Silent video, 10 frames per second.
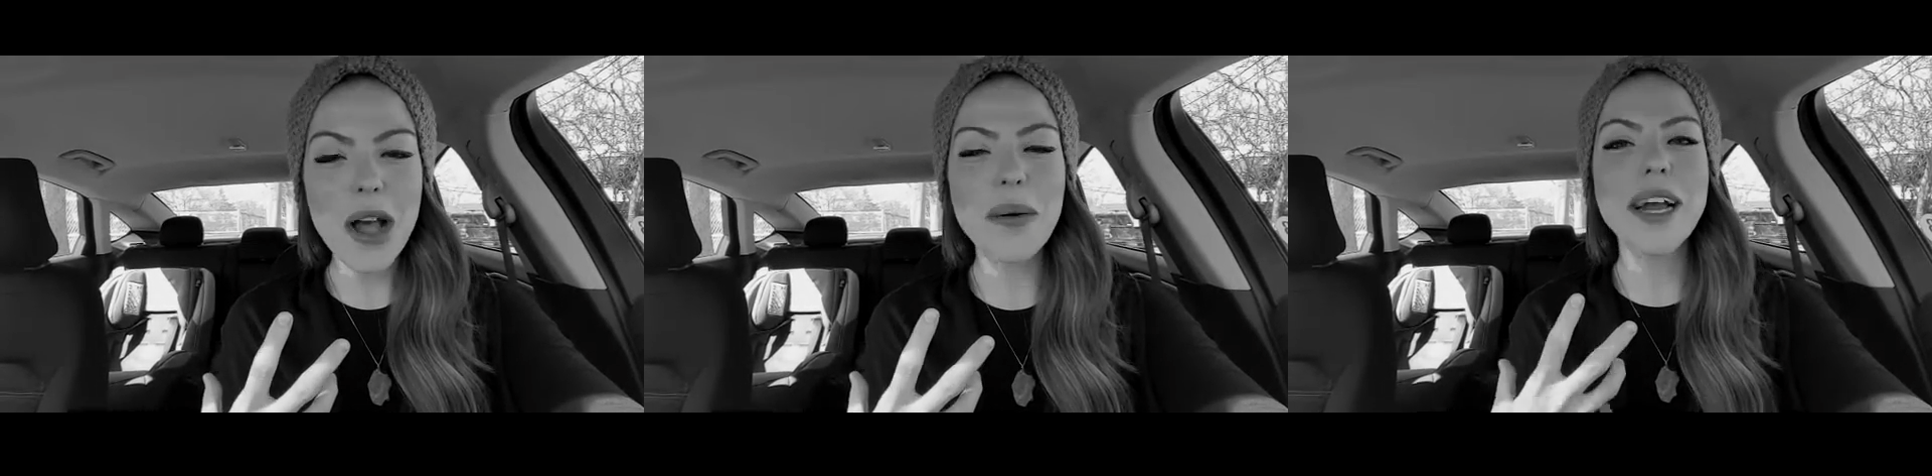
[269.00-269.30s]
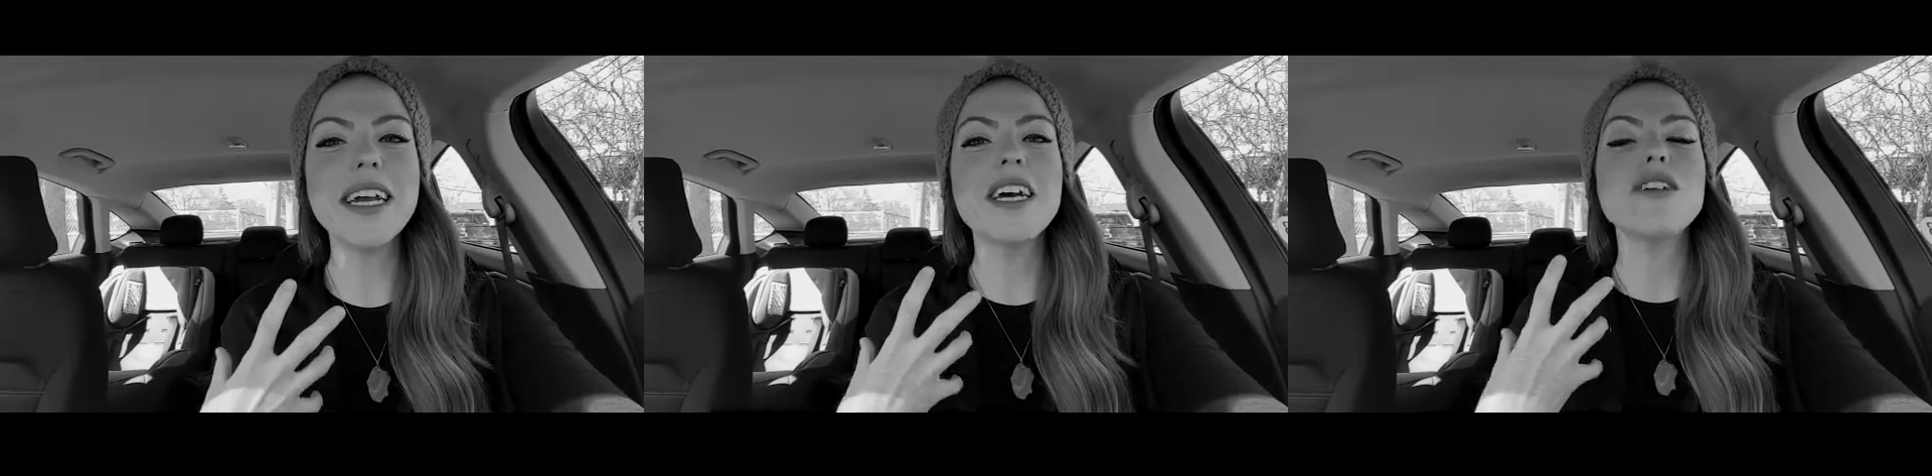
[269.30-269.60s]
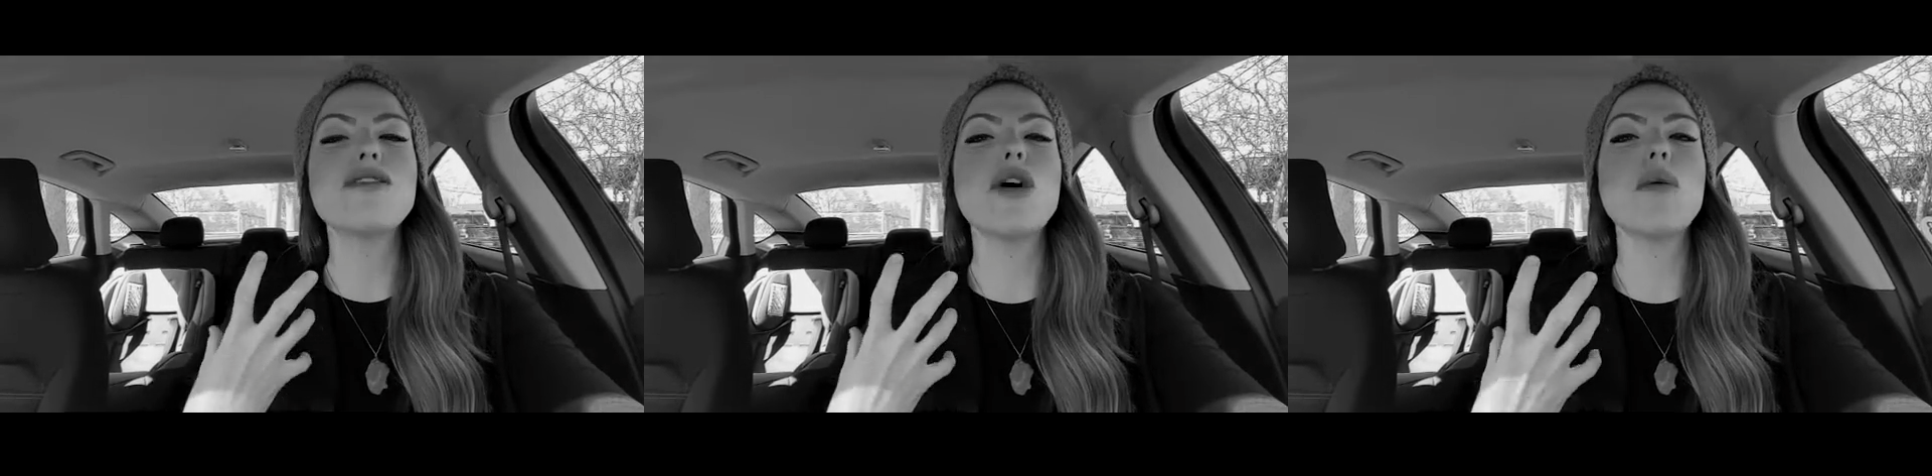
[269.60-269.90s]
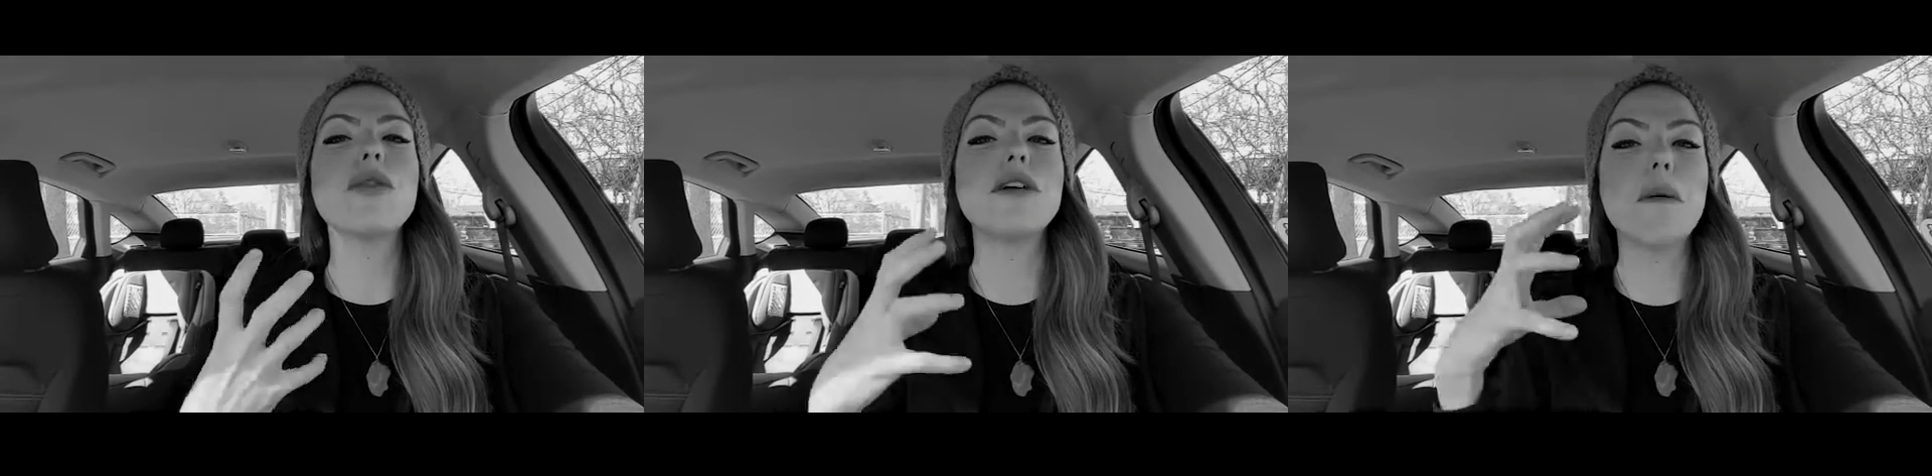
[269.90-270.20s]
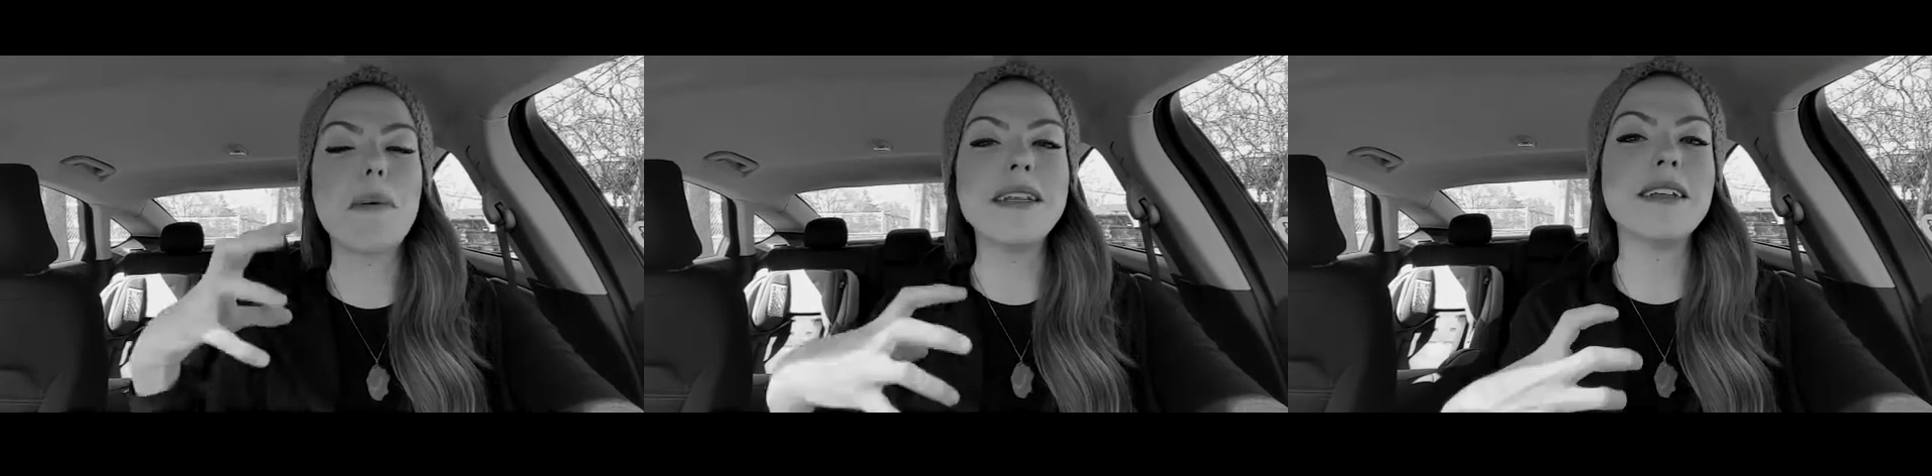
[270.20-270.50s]
Okay, so the
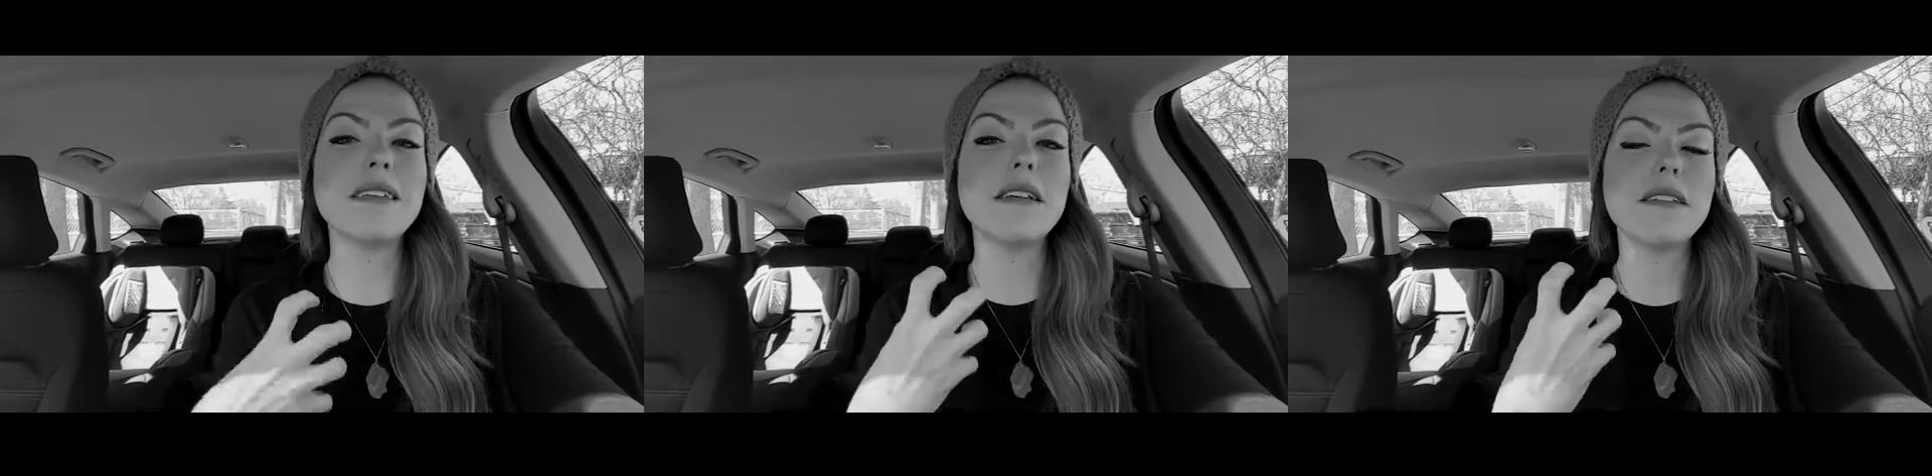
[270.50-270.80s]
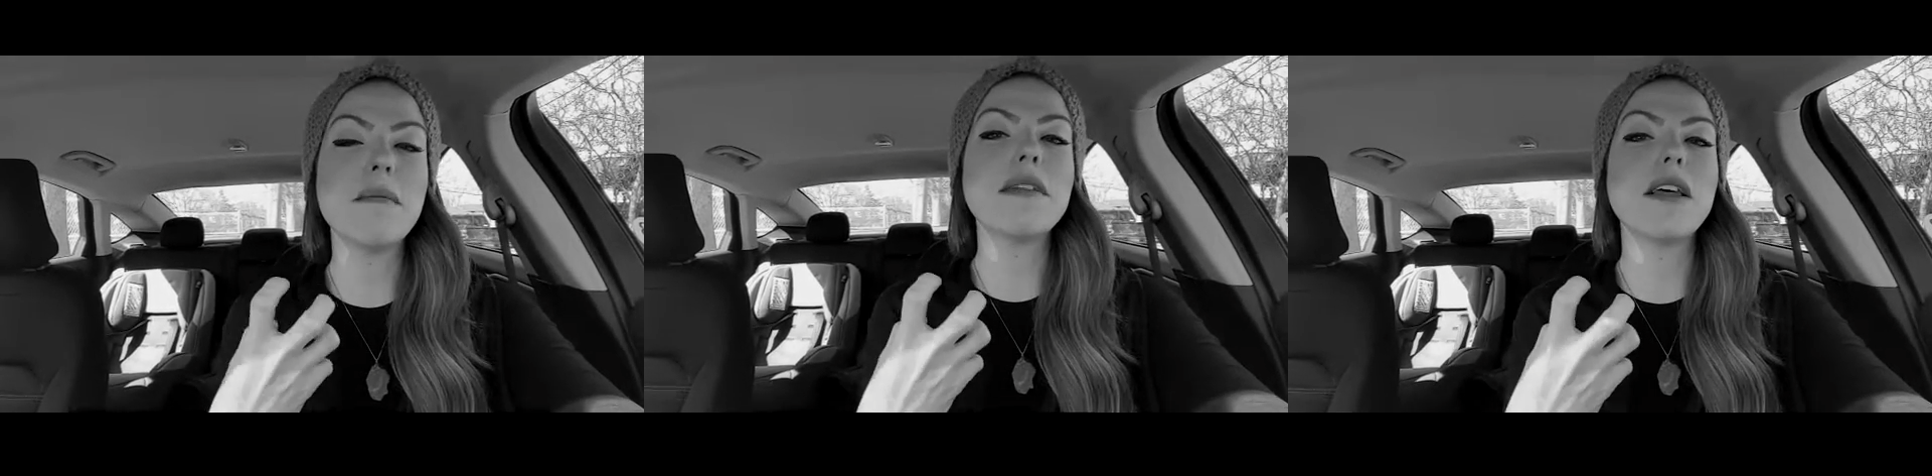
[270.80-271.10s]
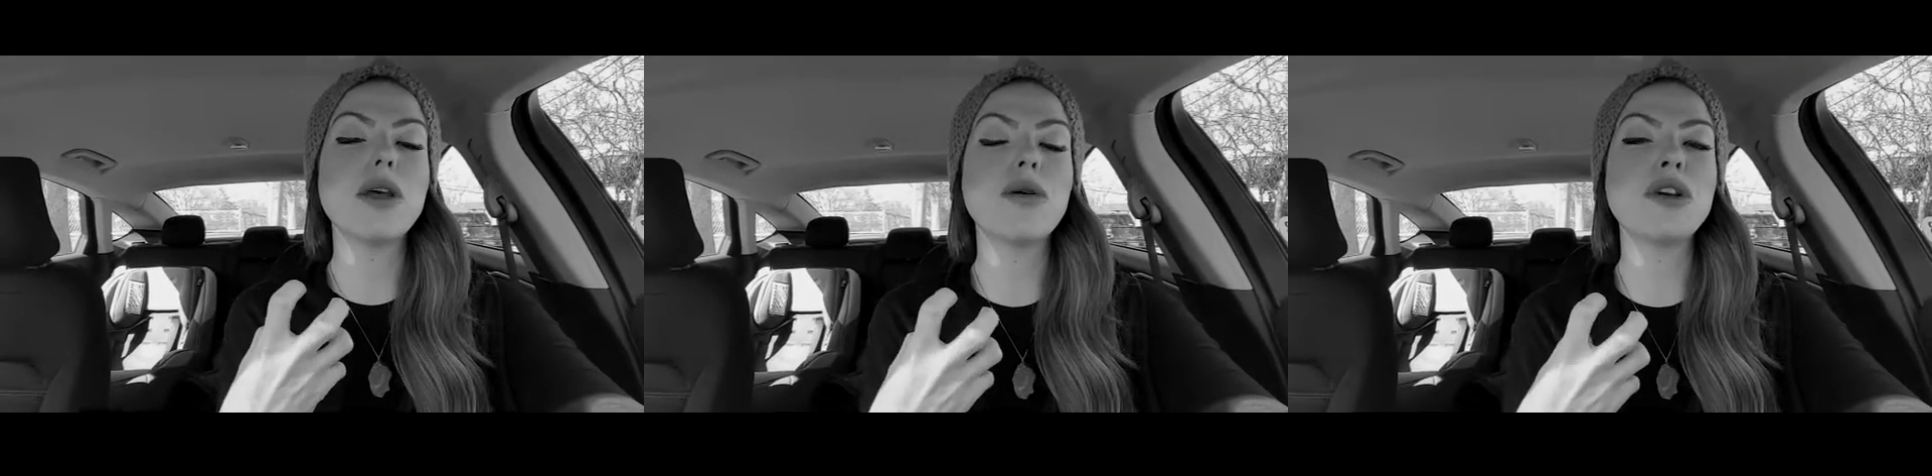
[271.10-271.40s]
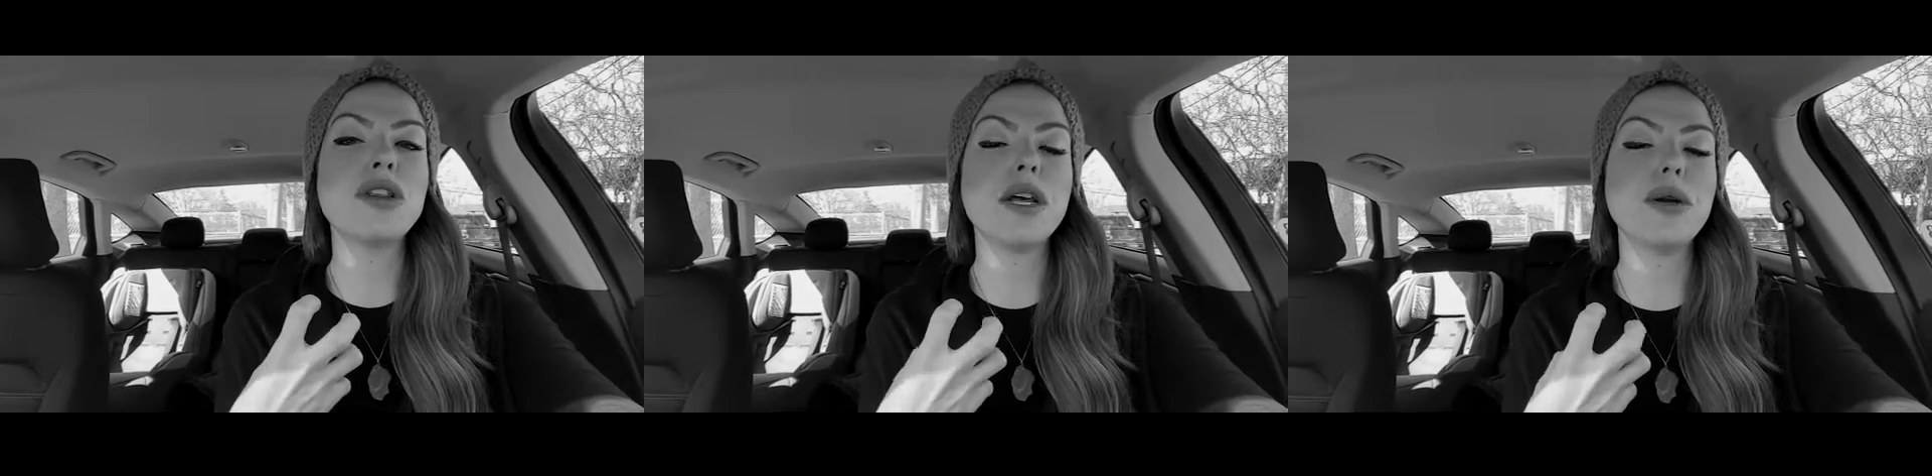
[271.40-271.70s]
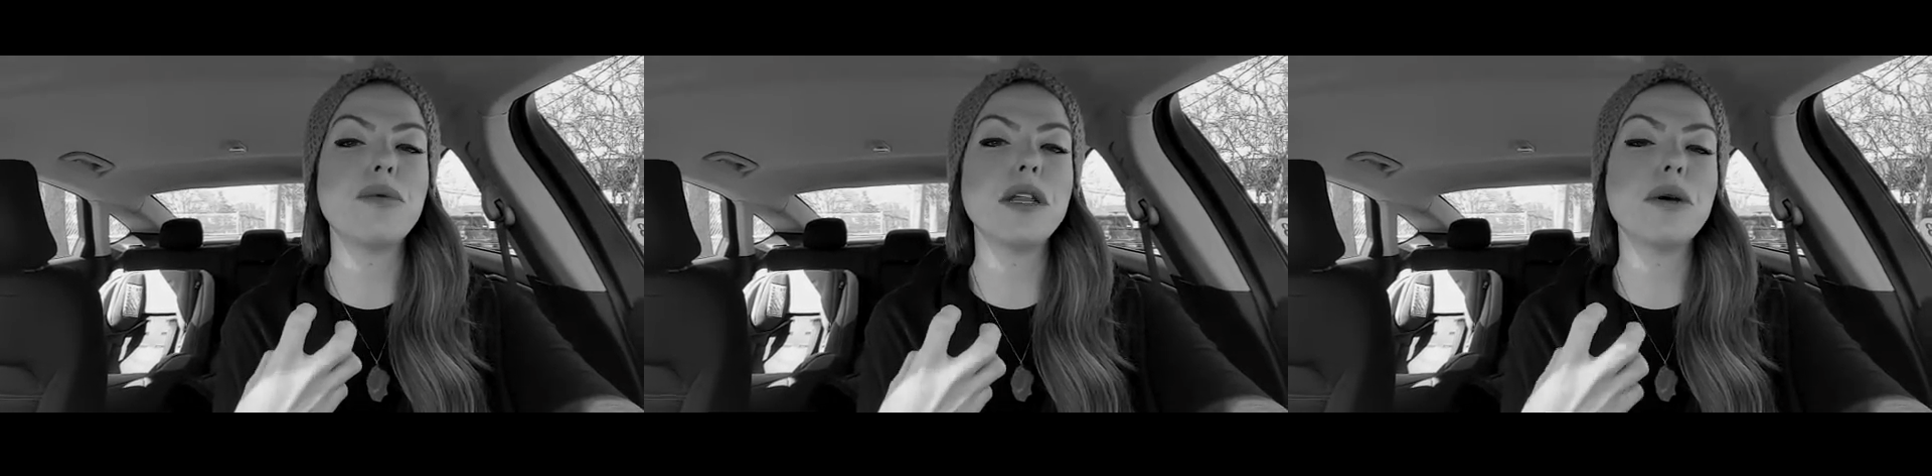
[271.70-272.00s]
abundance of something that you that
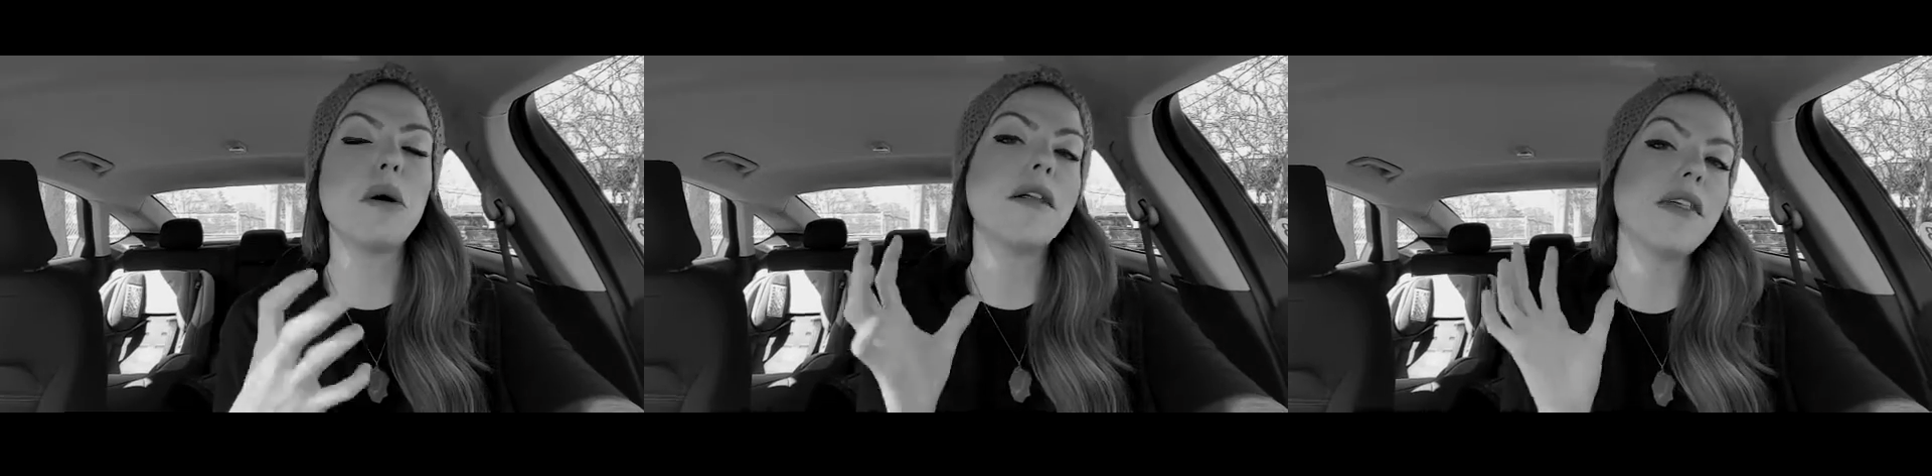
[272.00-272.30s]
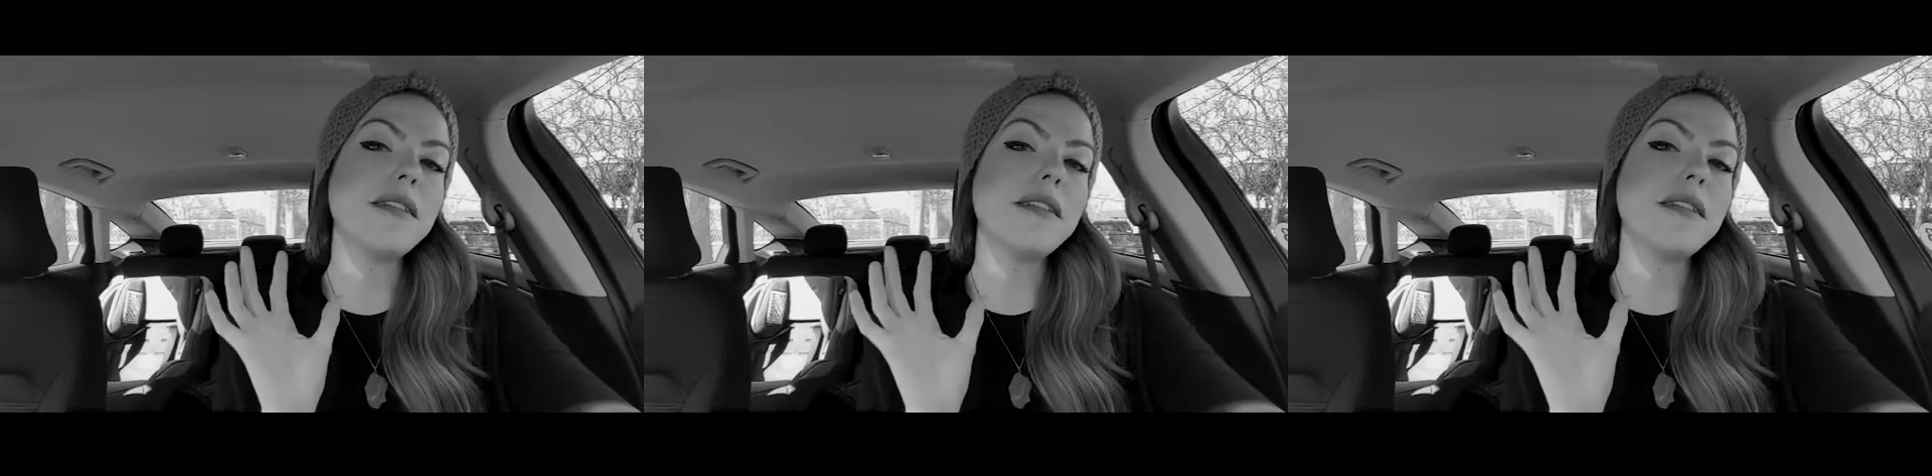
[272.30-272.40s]
you really want.